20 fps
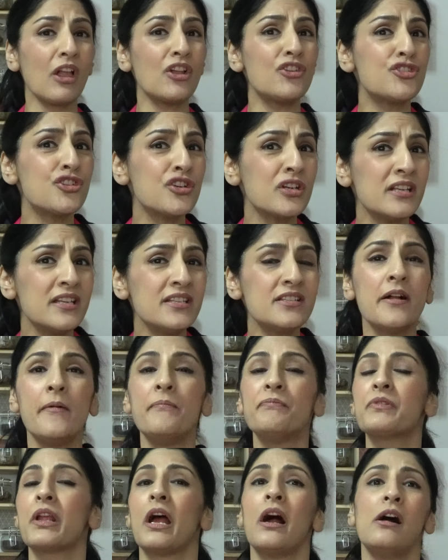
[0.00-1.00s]
Chilies,
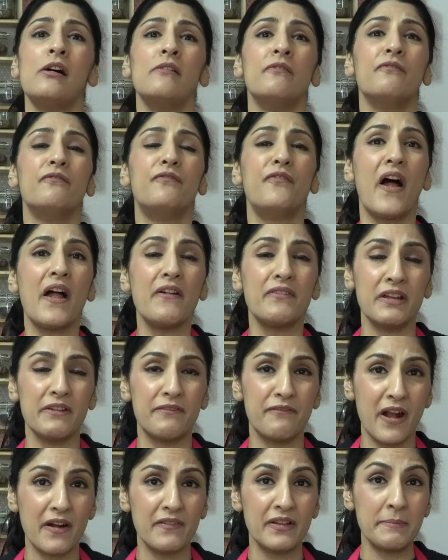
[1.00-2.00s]
very,
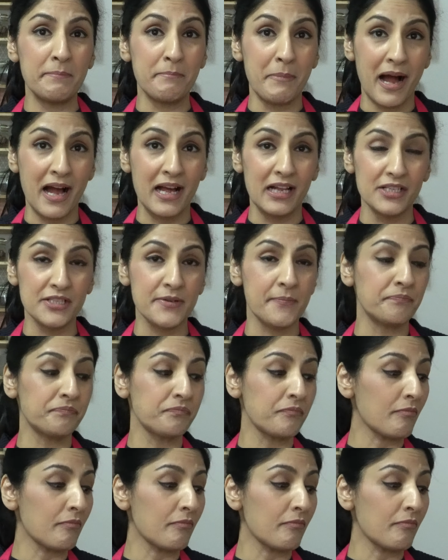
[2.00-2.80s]
very mild.